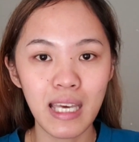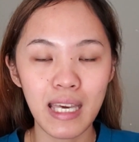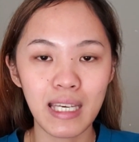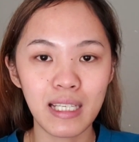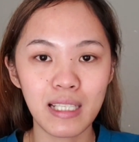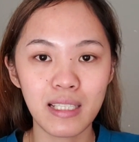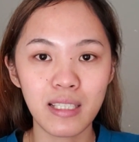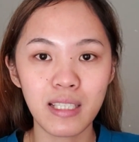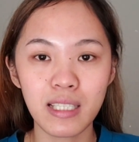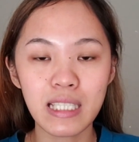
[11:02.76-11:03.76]
And
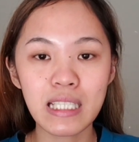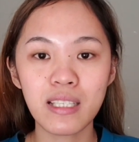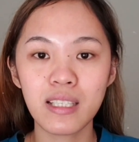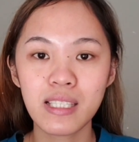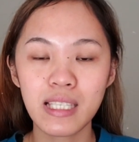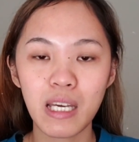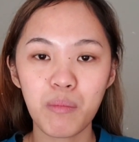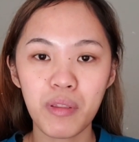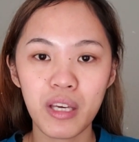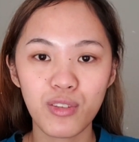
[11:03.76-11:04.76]
he did the
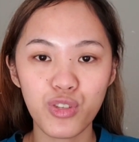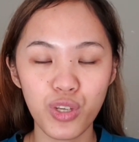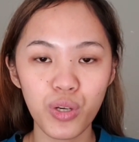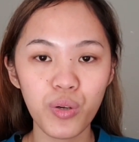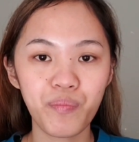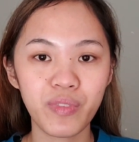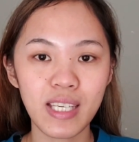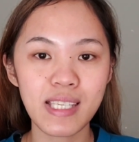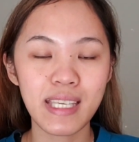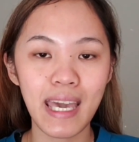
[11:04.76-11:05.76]
same thing too.
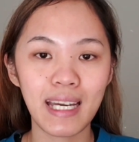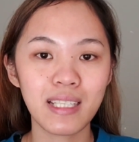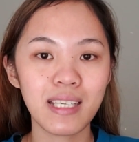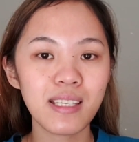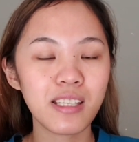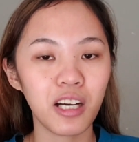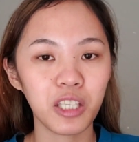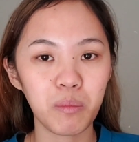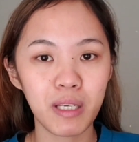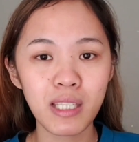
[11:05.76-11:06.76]
He scanned his
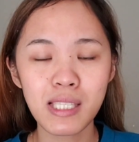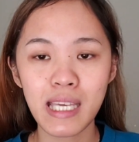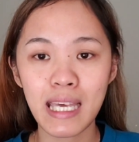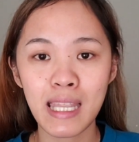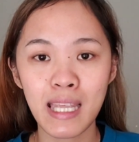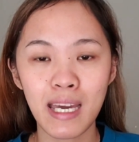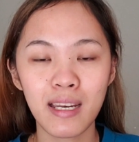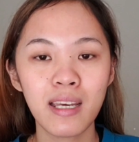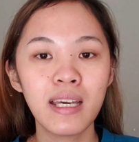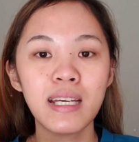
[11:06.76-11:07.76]
documents and
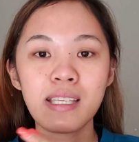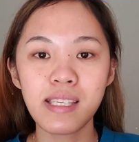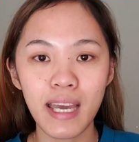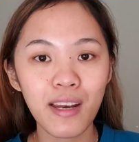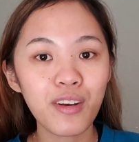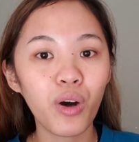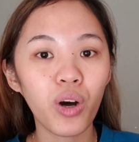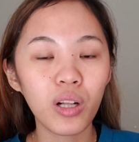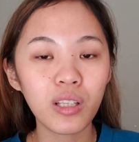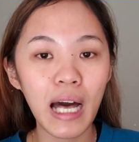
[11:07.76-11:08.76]
then sent
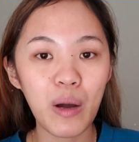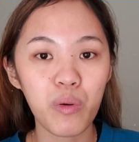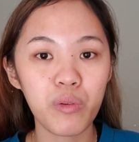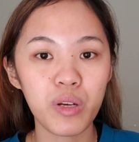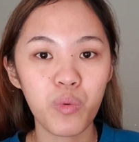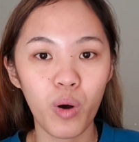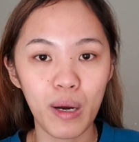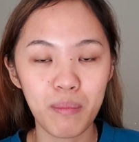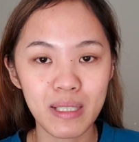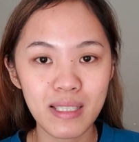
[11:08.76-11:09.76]
all our
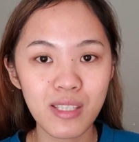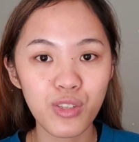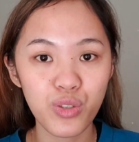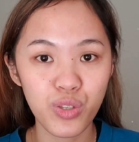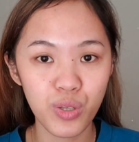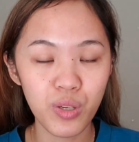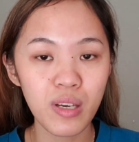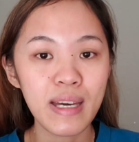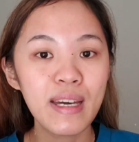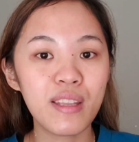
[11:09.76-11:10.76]
requirements to
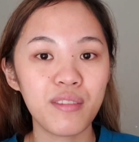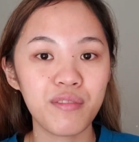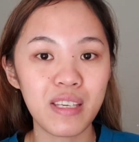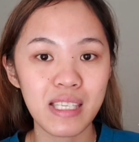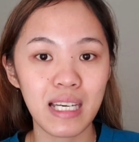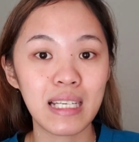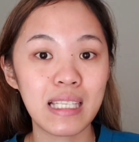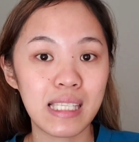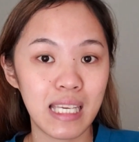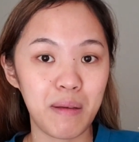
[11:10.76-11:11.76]
the visa
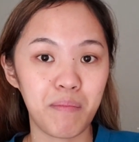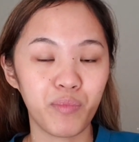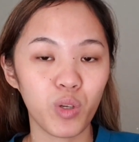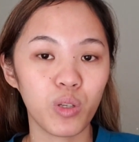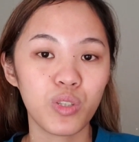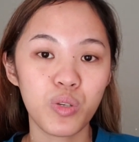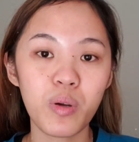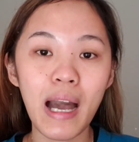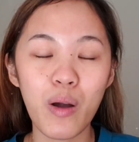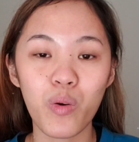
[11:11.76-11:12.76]
team or to
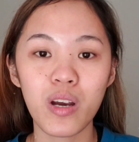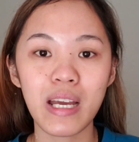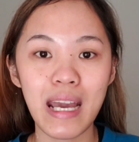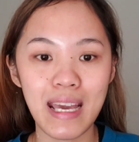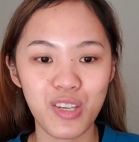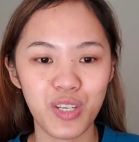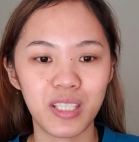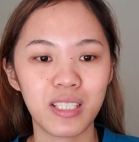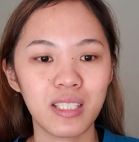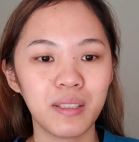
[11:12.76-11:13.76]
our agent.